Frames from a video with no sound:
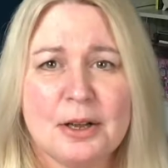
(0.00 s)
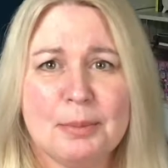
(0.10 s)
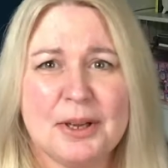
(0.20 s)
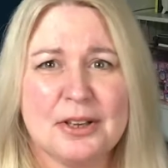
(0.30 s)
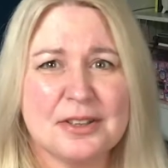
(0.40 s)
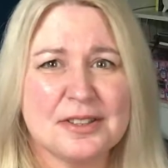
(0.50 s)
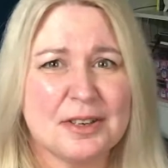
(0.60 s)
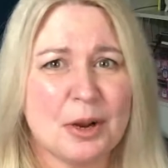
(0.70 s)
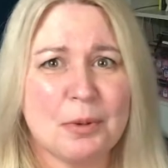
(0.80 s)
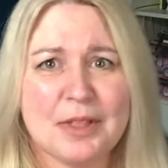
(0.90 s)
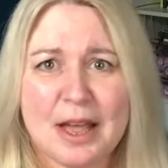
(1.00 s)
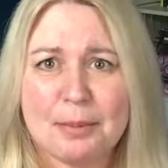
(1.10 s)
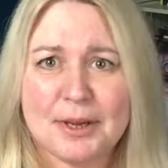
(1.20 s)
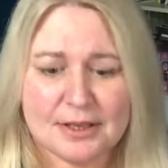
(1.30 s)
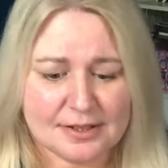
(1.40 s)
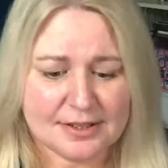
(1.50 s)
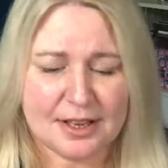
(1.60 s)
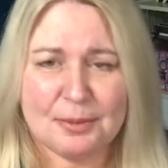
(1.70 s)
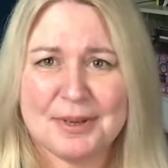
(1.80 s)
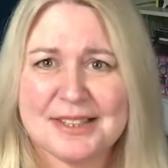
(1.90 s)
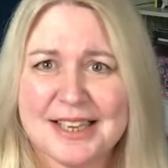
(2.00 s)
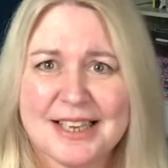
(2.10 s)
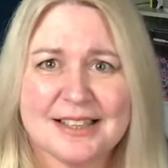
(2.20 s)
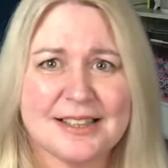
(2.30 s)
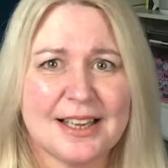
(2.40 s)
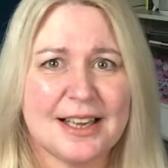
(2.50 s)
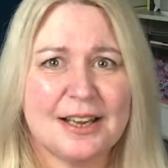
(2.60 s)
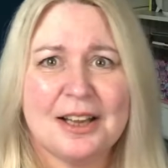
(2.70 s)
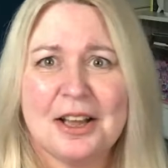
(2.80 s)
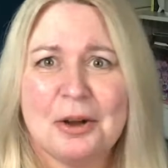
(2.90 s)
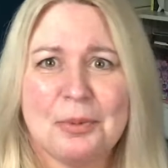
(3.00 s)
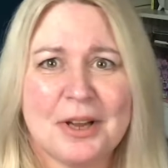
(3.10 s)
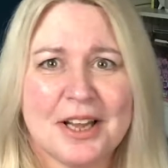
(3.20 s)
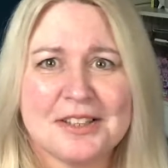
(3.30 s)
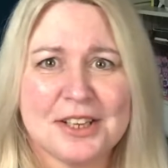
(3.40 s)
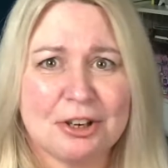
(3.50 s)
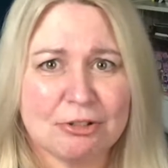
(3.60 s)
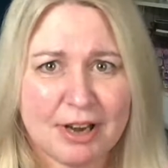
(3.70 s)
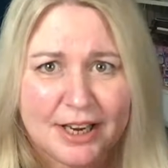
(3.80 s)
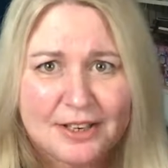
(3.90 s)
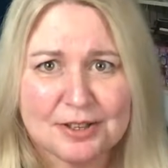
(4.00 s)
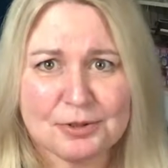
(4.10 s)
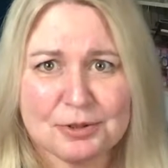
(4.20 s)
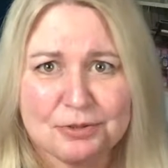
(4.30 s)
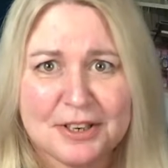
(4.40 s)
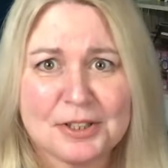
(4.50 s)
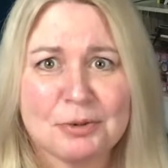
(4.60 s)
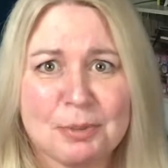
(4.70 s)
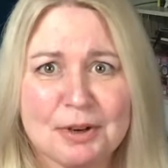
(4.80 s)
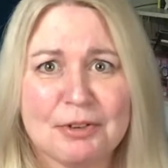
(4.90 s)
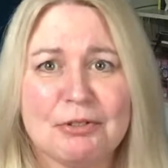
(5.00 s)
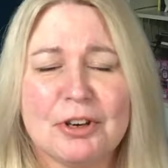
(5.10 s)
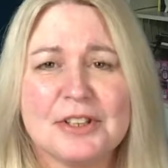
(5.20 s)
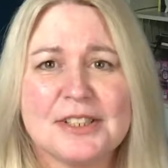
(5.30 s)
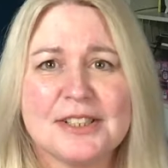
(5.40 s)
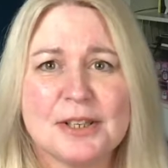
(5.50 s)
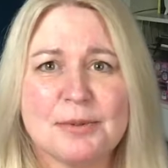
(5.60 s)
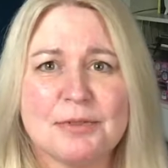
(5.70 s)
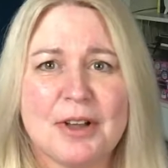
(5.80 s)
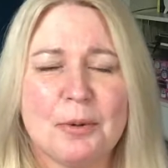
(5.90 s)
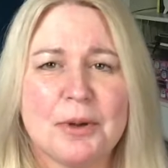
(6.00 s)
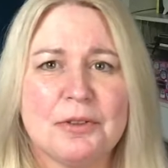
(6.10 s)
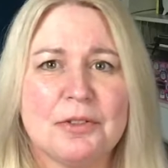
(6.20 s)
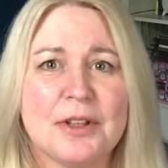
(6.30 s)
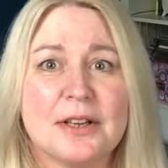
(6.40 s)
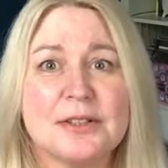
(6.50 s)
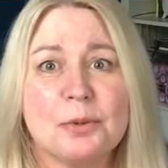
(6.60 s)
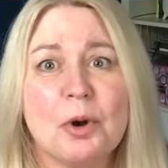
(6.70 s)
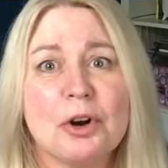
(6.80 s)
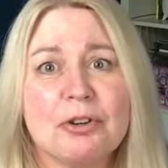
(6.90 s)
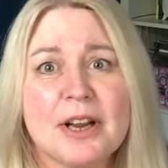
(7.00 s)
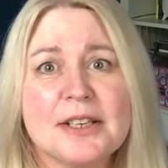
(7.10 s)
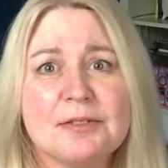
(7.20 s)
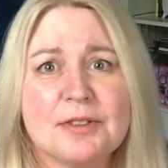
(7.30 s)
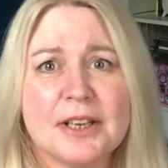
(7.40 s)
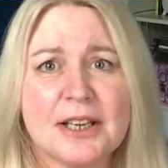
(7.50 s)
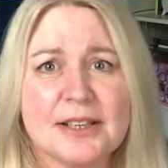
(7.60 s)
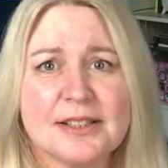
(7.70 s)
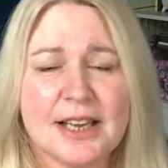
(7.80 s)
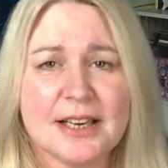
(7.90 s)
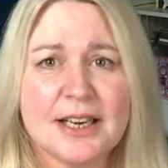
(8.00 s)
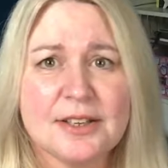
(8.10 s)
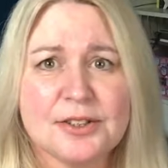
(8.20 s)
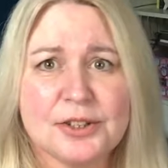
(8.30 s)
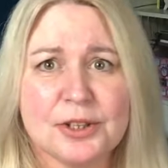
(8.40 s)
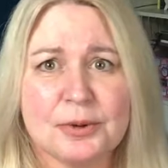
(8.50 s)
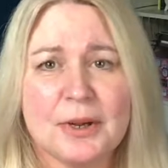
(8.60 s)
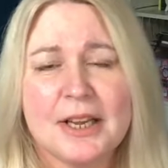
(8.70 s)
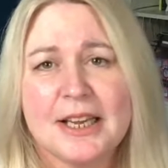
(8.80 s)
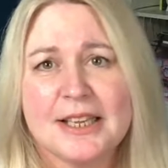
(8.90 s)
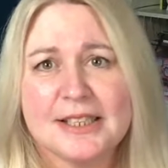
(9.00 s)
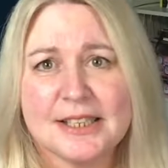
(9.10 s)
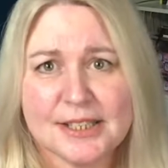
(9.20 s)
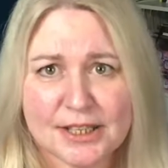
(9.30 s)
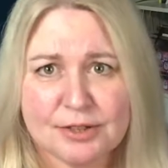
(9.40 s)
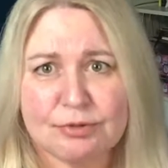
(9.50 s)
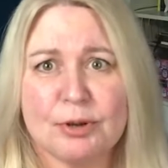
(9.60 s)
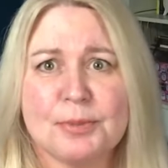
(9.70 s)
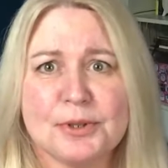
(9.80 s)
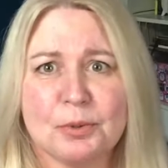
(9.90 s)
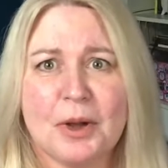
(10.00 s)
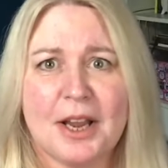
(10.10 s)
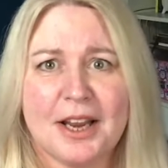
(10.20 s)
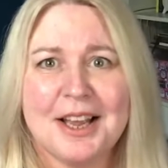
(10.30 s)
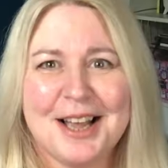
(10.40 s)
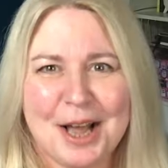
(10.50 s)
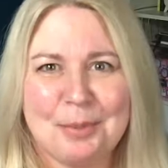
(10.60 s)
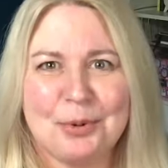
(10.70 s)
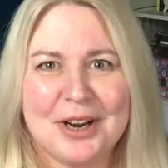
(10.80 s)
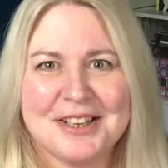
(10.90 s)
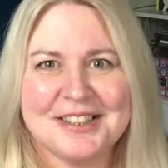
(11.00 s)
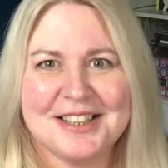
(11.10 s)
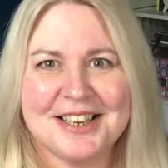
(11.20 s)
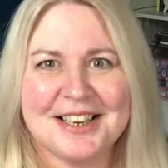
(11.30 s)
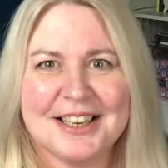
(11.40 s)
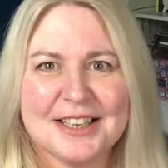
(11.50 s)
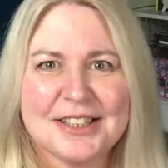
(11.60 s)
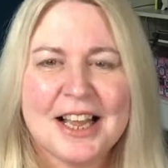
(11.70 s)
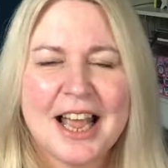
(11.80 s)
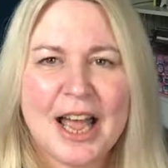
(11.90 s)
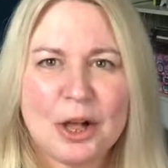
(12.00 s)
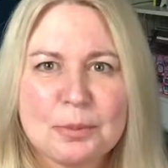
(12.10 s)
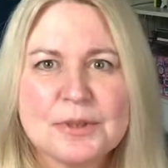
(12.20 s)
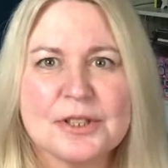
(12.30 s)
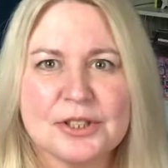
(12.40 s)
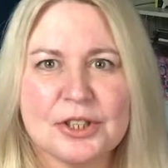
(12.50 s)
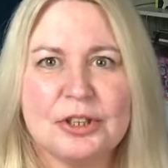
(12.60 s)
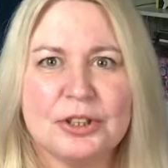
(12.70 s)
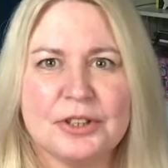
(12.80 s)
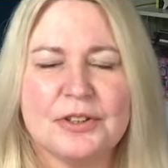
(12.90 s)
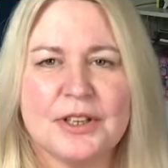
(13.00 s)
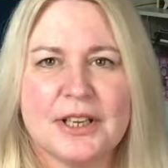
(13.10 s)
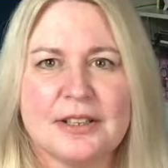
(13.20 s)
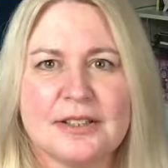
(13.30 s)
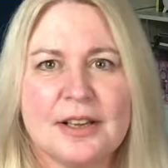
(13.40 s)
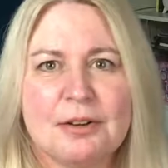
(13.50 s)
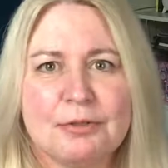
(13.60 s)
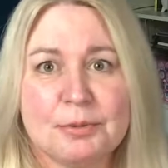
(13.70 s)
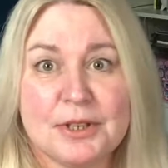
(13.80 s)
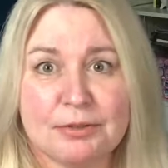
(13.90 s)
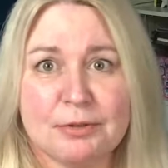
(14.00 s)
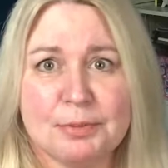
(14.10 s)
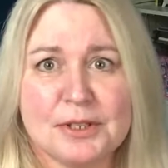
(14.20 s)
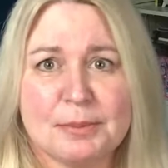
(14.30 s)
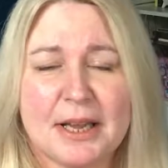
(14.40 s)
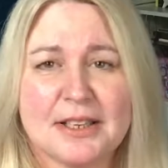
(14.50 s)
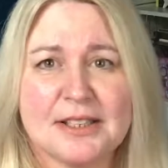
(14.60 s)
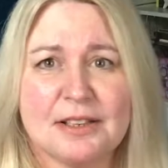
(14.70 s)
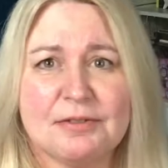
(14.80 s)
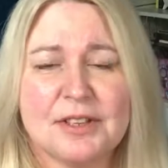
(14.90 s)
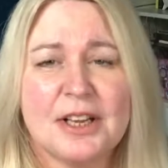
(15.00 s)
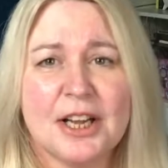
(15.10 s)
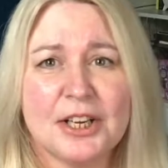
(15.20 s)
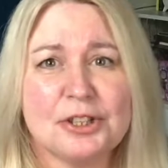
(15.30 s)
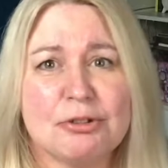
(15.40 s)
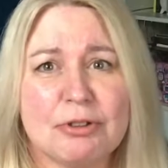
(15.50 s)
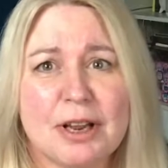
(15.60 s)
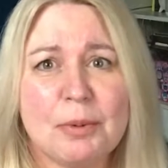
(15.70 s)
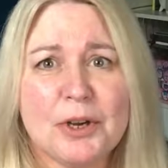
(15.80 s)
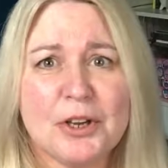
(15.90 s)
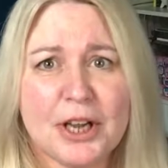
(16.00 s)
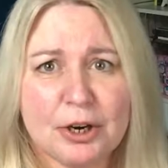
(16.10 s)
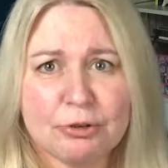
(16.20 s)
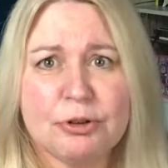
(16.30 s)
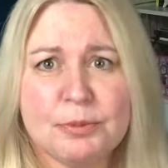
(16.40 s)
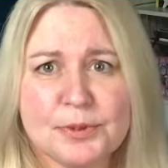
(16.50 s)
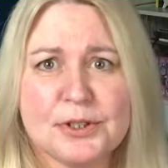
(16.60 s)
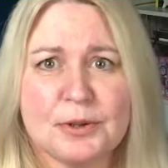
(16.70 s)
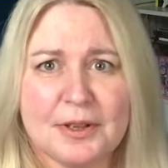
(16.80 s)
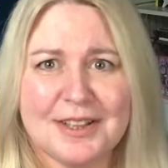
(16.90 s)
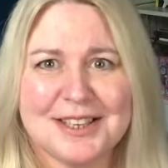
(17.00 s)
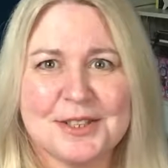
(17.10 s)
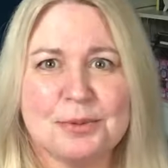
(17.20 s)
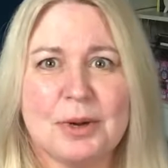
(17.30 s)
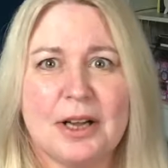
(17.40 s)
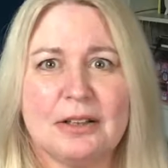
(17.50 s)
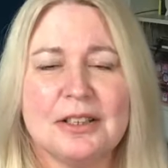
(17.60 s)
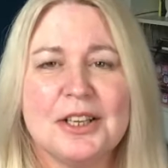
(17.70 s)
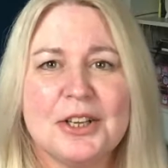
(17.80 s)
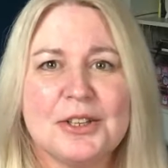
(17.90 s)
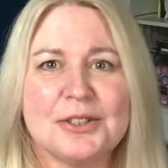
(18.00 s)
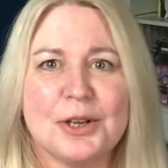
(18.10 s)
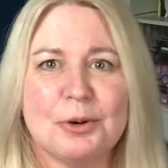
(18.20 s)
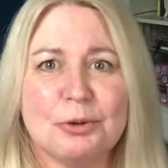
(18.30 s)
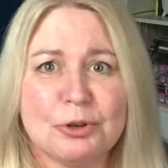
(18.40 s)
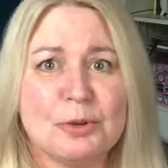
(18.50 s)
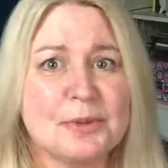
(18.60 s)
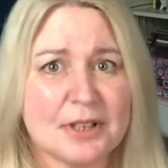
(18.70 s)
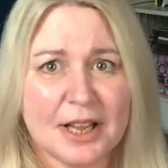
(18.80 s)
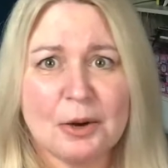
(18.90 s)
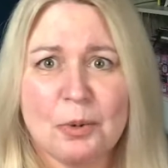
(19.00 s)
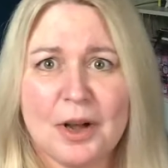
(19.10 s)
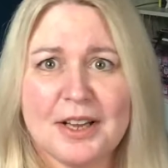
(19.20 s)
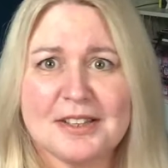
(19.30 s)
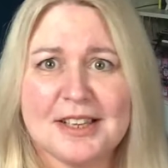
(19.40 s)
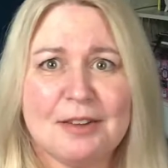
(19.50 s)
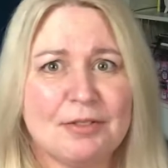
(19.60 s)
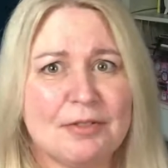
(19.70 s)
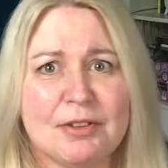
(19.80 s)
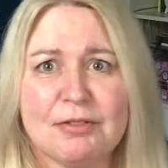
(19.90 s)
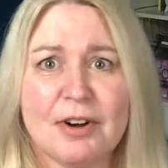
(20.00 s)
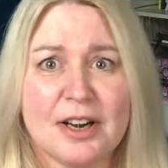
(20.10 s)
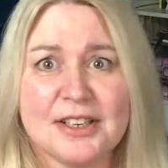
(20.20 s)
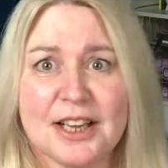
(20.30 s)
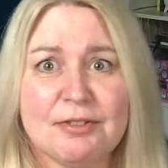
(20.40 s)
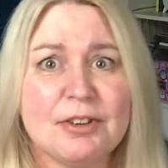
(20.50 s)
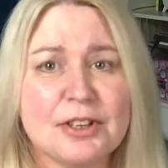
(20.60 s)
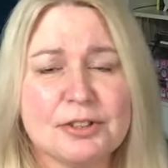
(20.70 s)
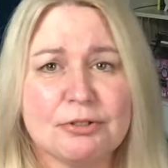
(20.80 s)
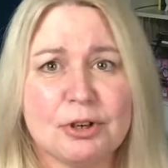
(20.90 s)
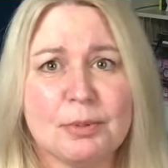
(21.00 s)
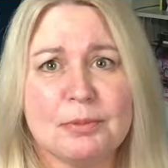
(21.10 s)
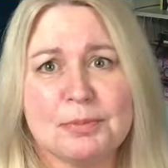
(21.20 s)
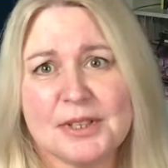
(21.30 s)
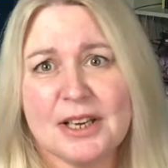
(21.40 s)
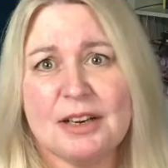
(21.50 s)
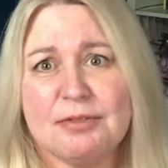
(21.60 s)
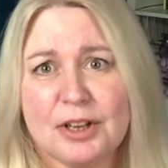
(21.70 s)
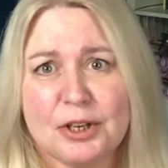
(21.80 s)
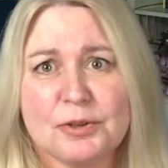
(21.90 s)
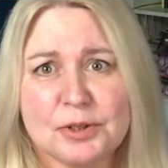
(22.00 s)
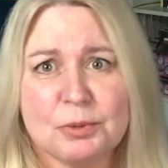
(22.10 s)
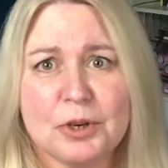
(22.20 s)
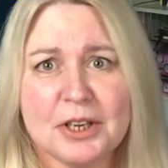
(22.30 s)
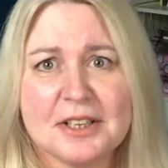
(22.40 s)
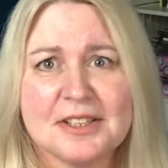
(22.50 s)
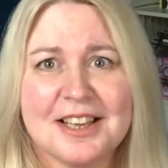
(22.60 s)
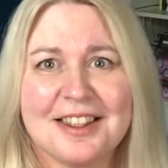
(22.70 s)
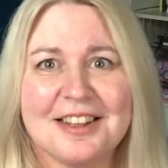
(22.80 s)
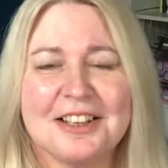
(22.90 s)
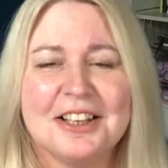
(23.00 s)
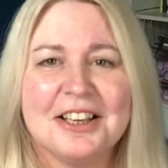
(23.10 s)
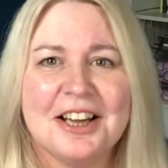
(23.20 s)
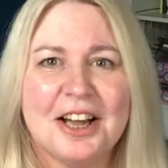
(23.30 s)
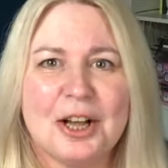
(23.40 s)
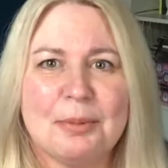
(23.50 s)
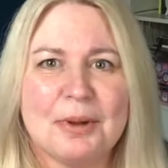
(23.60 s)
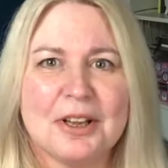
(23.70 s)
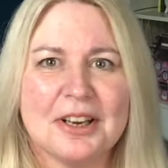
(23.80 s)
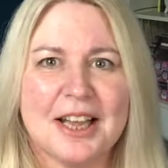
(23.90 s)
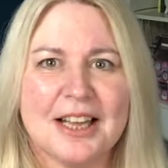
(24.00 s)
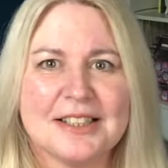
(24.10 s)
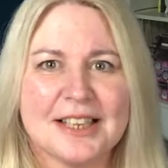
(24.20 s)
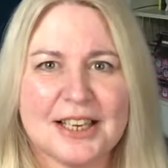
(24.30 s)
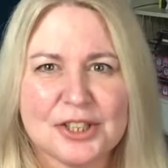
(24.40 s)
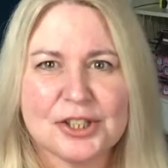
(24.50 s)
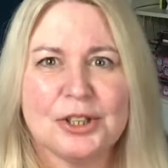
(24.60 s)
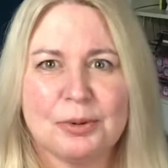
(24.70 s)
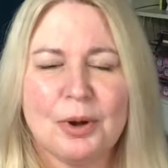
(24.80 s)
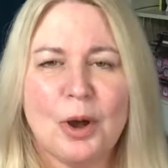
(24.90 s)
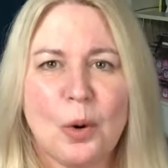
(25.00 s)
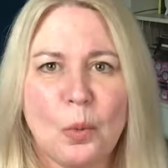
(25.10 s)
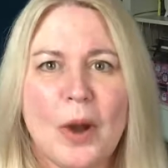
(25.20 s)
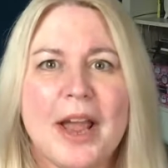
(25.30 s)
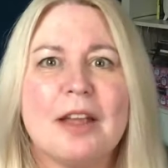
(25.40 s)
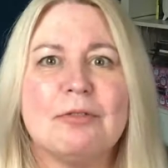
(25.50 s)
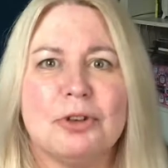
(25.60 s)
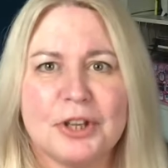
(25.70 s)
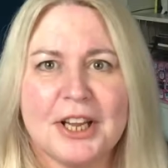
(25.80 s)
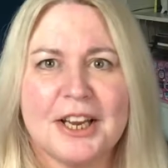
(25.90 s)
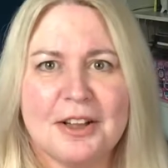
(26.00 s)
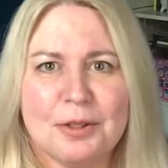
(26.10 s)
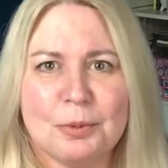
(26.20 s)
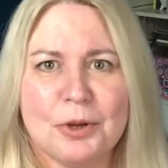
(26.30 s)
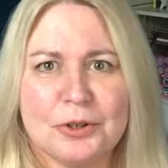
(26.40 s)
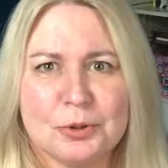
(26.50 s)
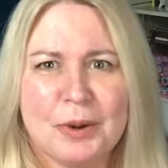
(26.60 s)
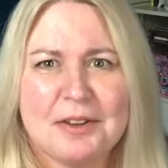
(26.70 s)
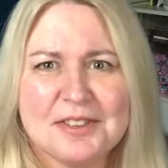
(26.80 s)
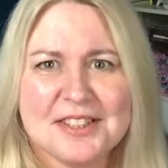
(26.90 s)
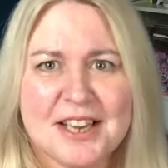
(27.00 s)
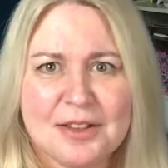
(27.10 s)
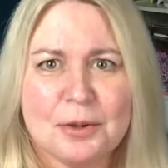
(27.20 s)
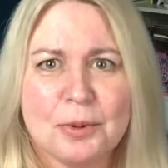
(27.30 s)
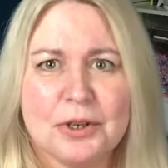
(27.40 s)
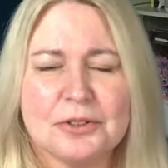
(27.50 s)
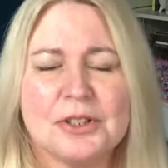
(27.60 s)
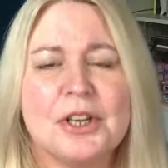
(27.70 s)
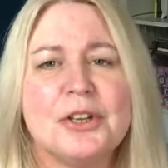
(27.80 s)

Because, with habits, it's easy. We get ingrained sort of into a bit of a rut in terms of how we can think. So what creative thinking techniques do is it disrupts the way our brains think, and it helps us to look at things from different perspectives. And it's great when you get groups doing that as well. So groups likewise, even if they're a very diverse group, particularly if they're used to working together, can get into a way of looking at the world, a way of seeing the world.